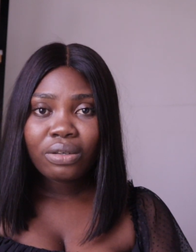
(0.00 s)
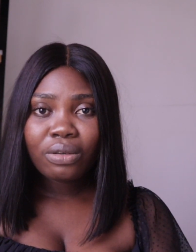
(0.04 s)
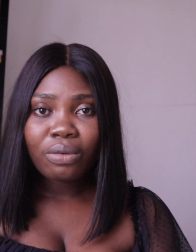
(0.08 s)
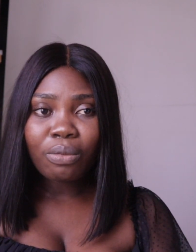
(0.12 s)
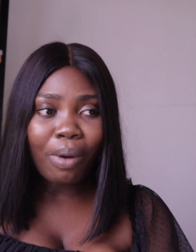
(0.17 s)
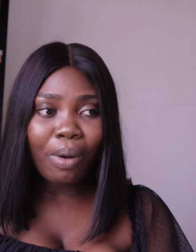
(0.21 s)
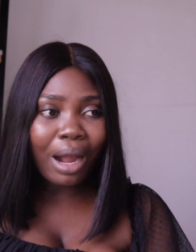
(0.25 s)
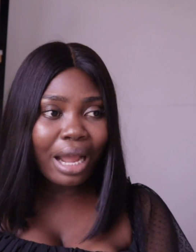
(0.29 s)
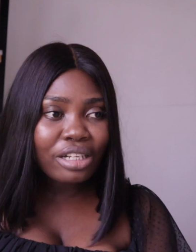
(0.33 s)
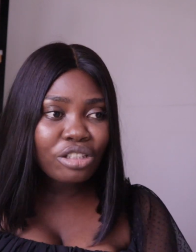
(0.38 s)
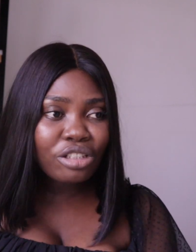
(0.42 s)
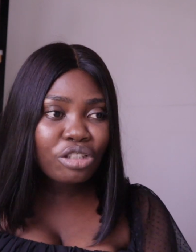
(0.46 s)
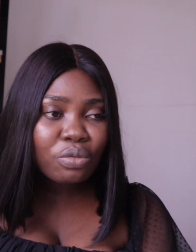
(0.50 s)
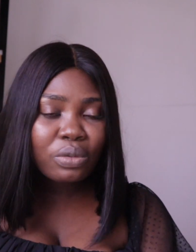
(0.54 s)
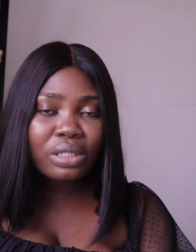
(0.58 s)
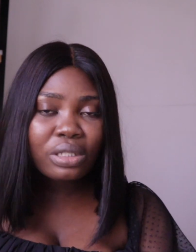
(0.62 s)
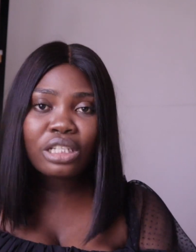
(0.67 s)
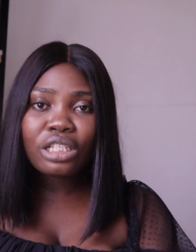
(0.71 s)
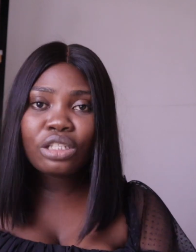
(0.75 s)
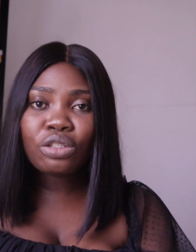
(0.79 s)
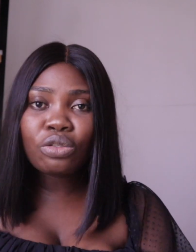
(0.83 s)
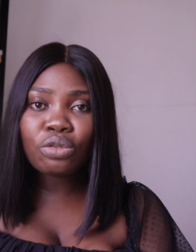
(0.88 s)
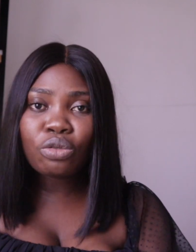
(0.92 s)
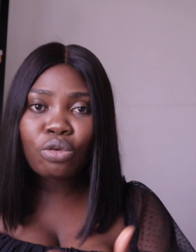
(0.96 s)
Why do we
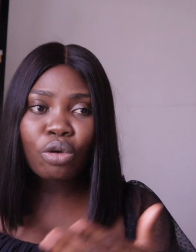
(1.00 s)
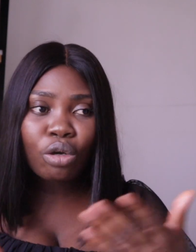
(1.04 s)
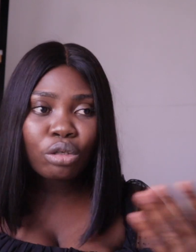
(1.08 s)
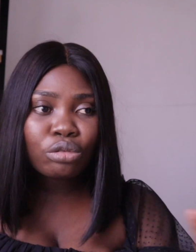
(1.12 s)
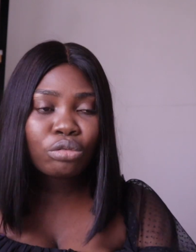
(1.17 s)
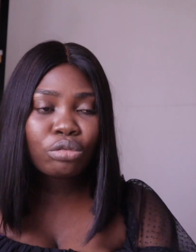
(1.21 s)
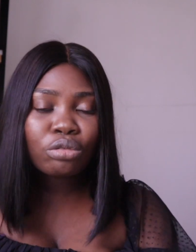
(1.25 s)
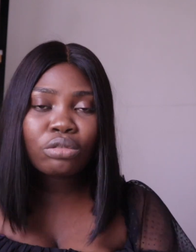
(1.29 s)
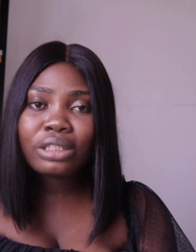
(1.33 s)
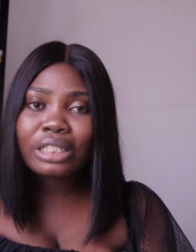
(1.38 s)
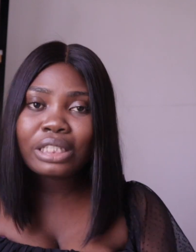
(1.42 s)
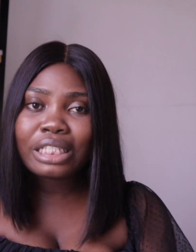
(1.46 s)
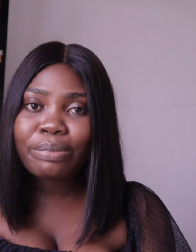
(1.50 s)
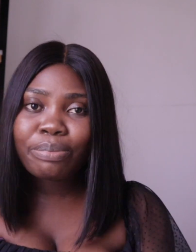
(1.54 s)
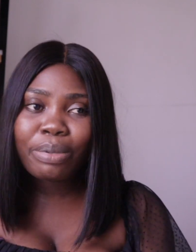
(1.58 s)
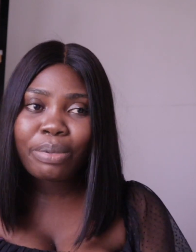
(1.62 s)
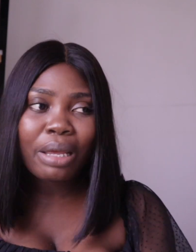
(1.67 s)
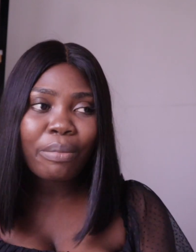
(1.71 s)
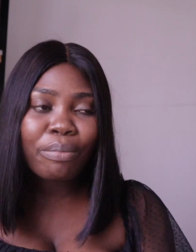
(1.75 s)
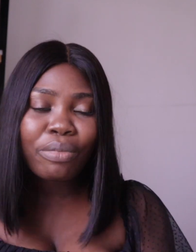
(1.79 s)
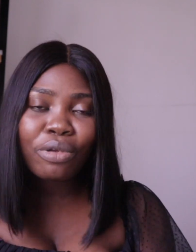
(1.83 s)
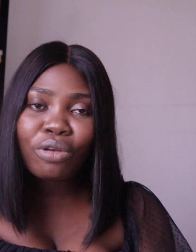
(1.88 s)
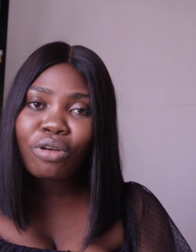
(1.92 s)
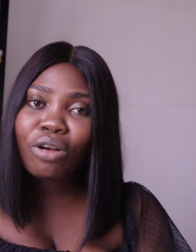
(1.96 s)
need to go through this
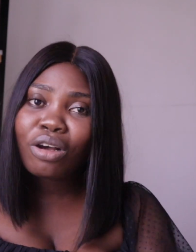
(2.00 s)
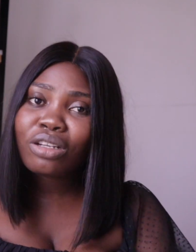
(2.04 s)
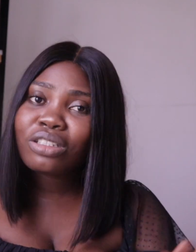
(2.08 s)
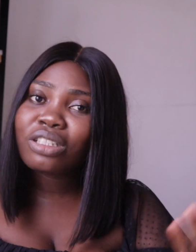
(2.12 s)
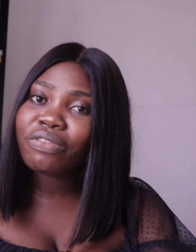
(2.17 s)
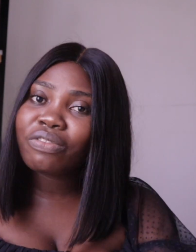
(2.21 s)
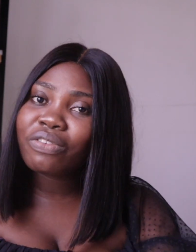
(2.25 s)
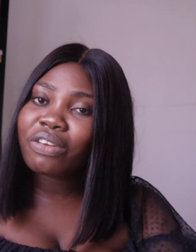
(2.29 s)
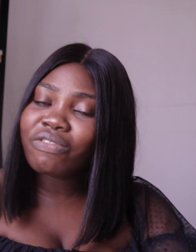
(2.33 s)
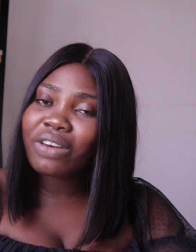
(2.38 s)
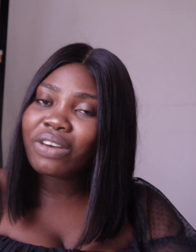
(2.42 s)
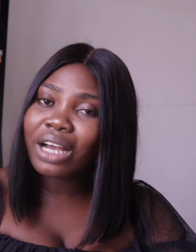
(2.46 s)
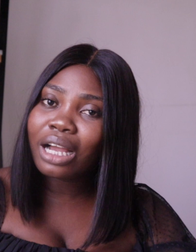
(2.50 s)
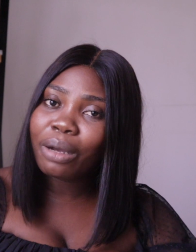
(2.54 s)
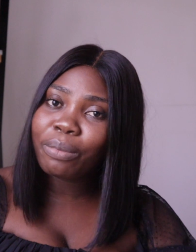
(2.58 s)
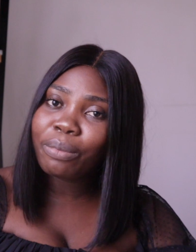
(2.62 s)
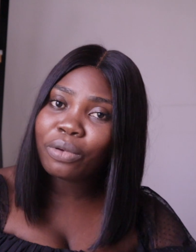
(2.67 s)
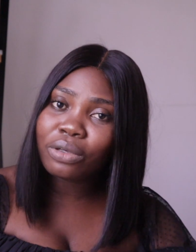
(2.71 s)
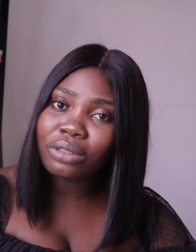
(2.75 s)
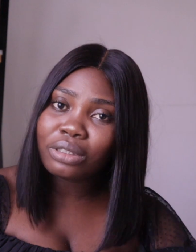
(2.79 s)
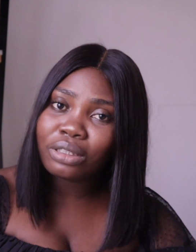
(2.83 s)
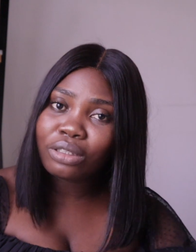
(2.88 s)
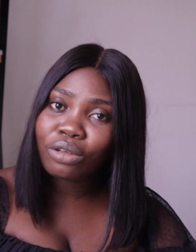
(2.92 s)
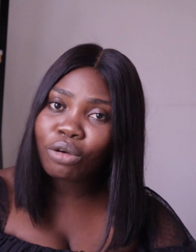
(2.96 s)
pain because of a
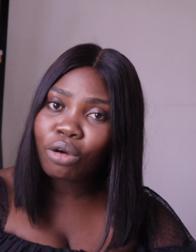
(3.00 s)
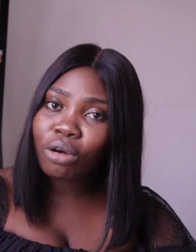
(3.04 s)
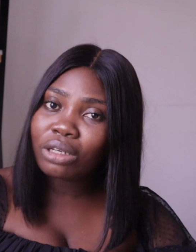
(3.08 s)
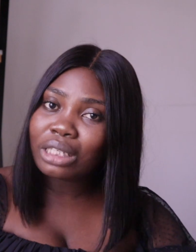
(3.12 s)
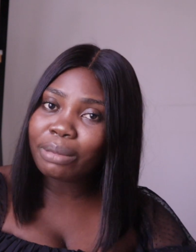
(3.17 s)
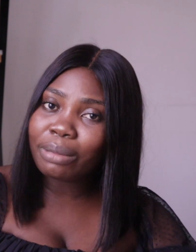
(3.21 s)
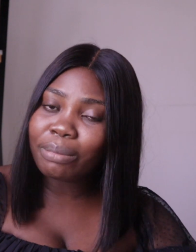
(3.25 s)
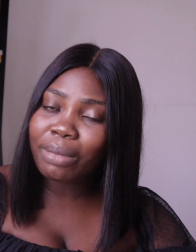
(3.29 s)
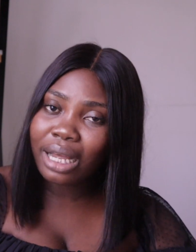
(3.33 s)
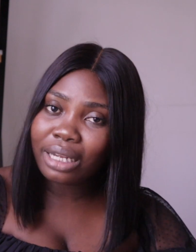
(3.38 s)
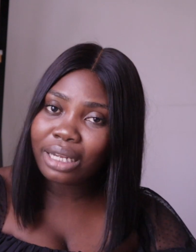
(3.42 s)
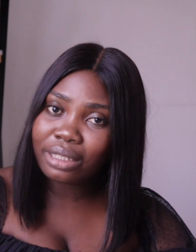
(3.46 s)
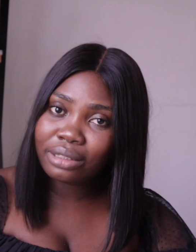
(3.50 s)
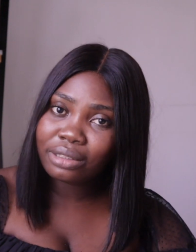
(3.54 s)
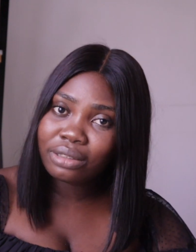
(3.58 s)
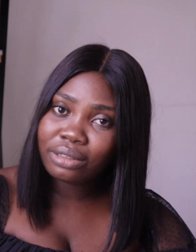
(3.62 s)
vagabond called a man?